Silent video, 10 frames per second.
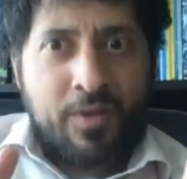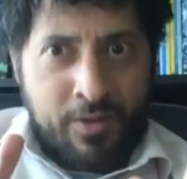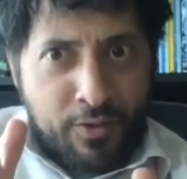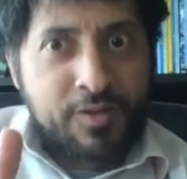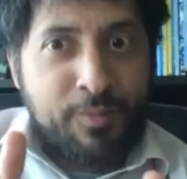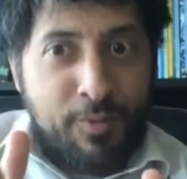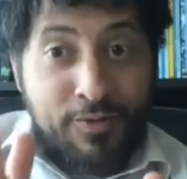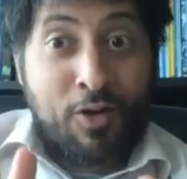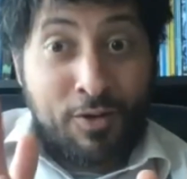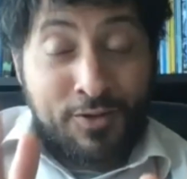You're
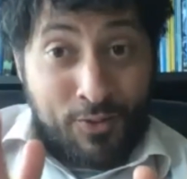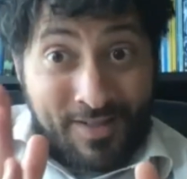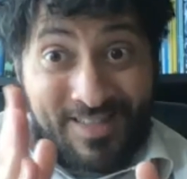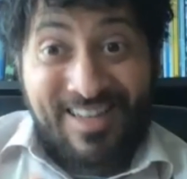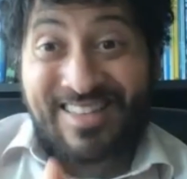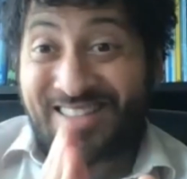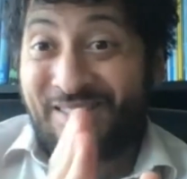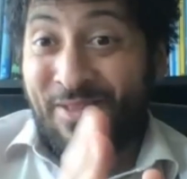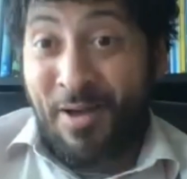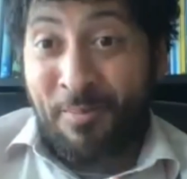supposed to also
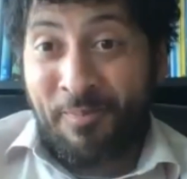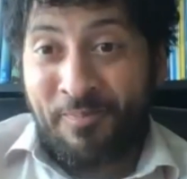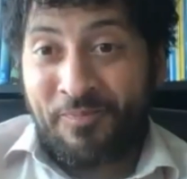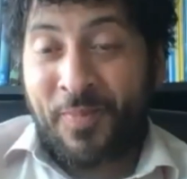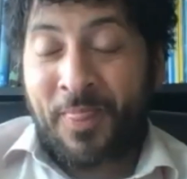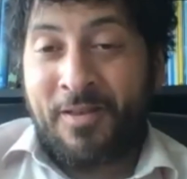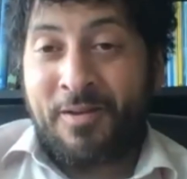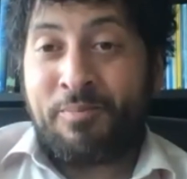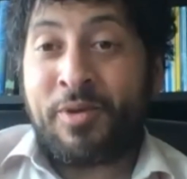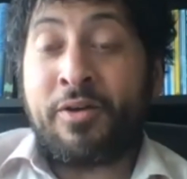assess them,
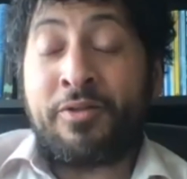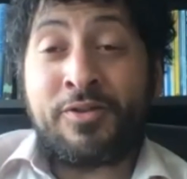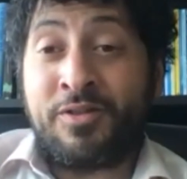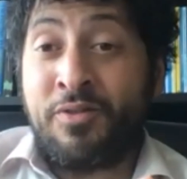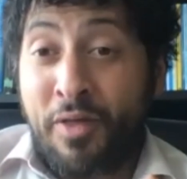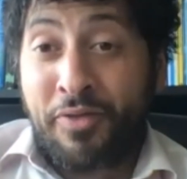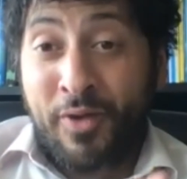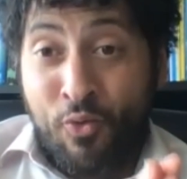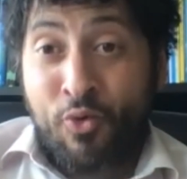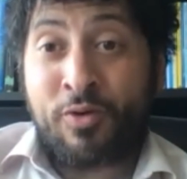because there's
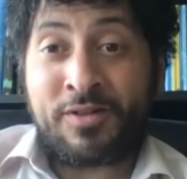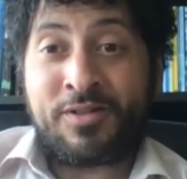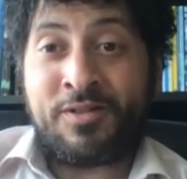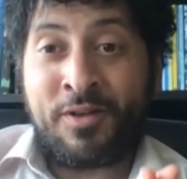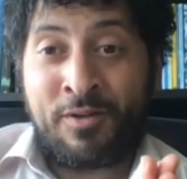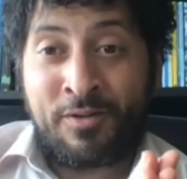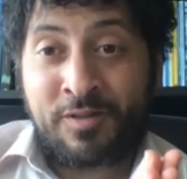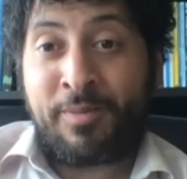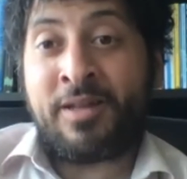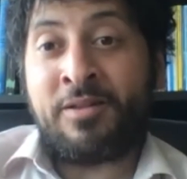nothing worse than
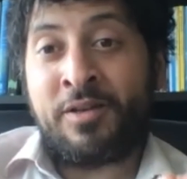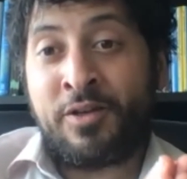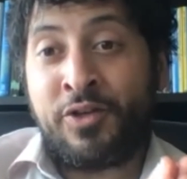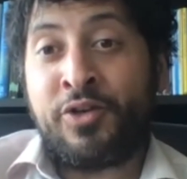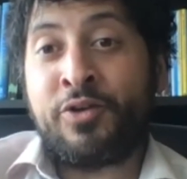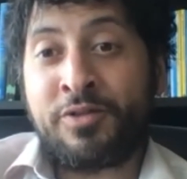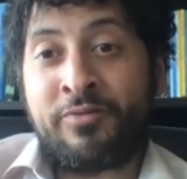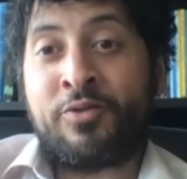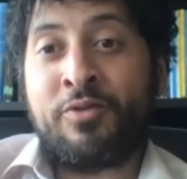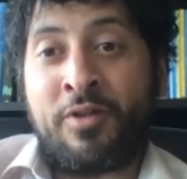spending years
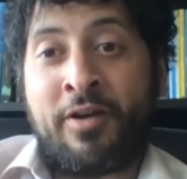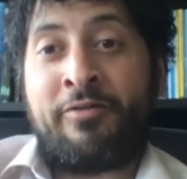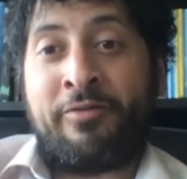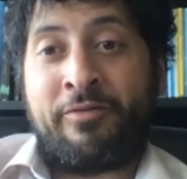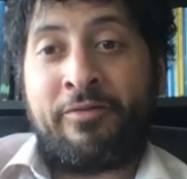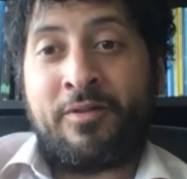of your life